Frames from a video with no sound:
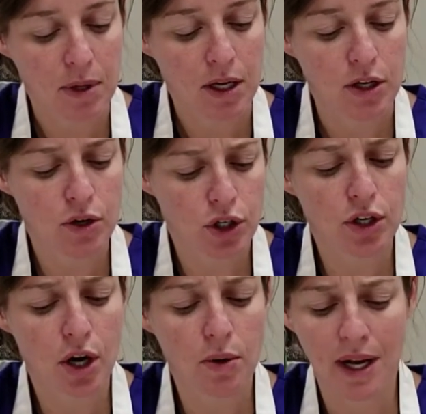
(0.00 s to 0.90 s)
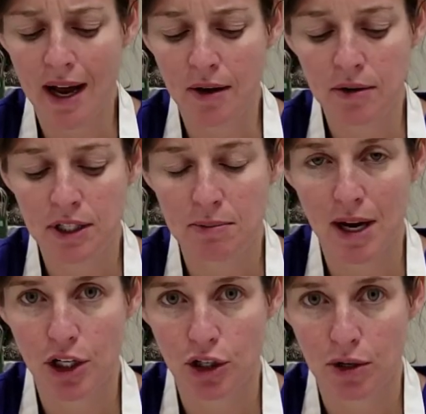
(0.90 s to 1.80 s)
You should know now to
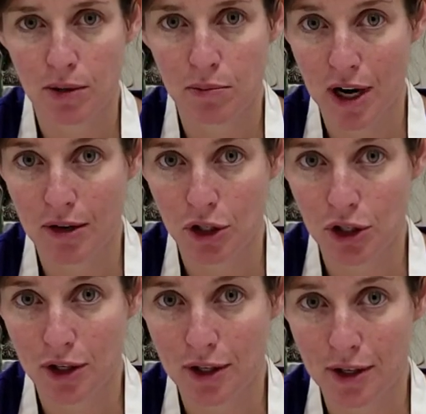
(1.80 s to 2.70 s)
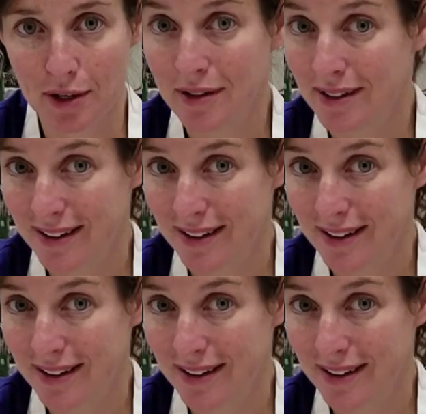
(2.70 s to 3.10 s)
measure brown sugar